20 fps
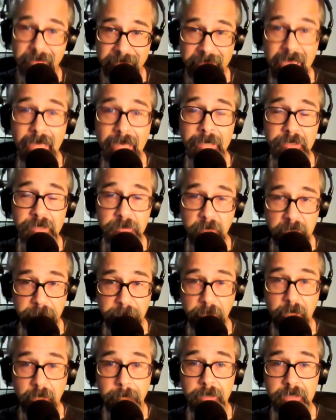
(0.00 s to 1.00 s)
That is my
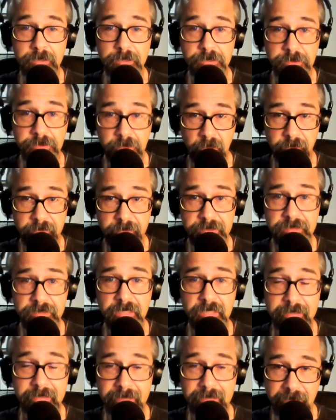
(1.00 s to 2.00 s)
public service
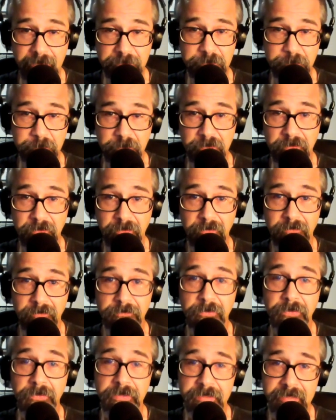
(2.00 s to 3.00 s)
announcement
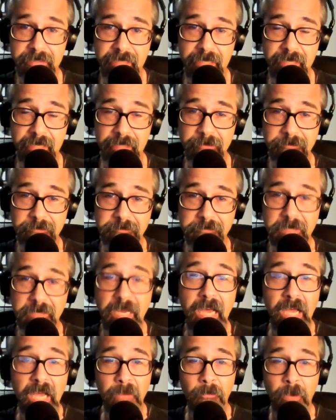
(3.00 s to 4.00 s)
for the day.
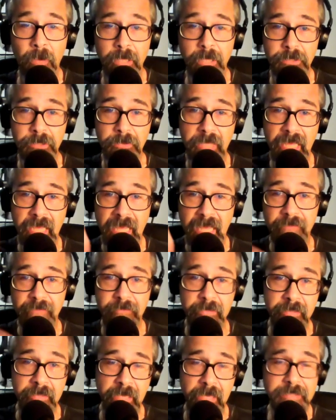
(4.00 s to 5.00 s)
I want you to
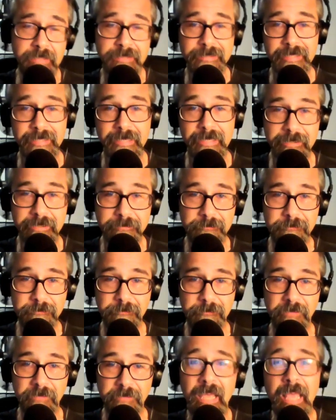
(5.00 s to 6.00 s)
have a nice day.
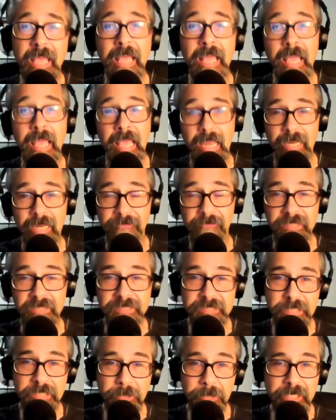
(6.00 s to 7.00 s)
And if I
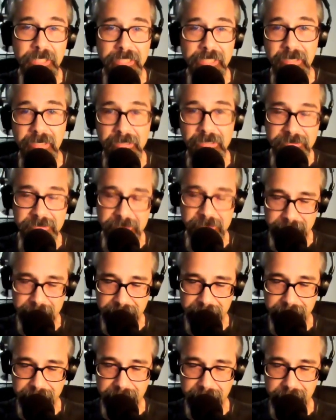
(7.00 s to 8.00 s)
see you at a concert
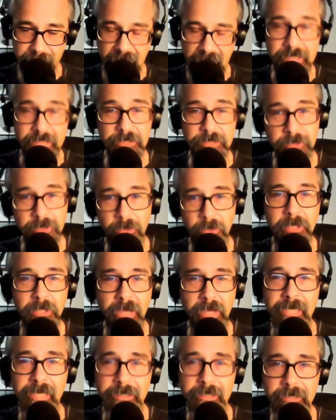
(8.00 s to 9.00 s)
and you don't
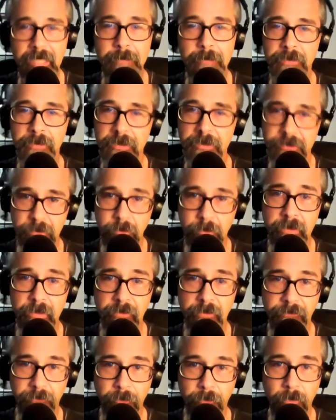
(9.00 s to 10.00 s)
know how to clap on the 2 and
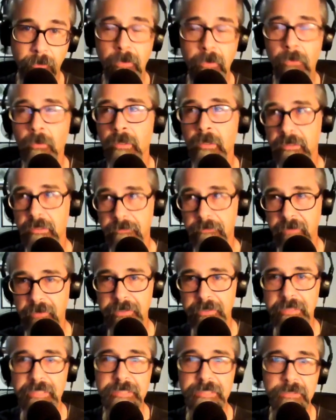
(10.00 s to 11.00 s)
the 4, or at the
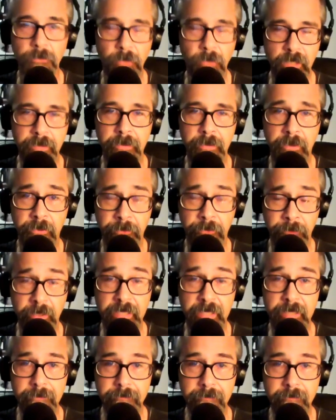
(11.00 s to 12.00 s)
very least the 1 and the
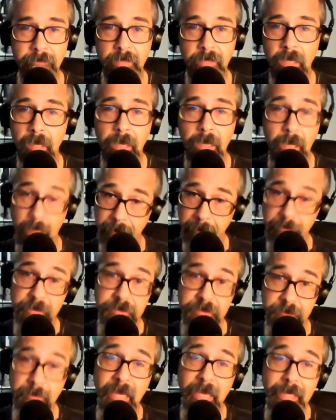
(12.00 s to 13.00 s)
3, I'm going
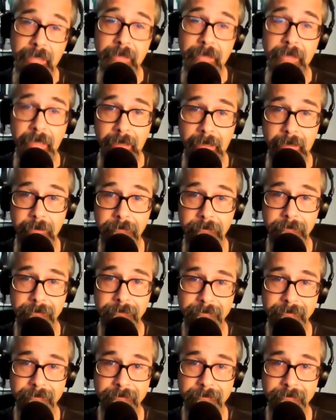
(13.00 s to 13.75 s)
to smack you in the head.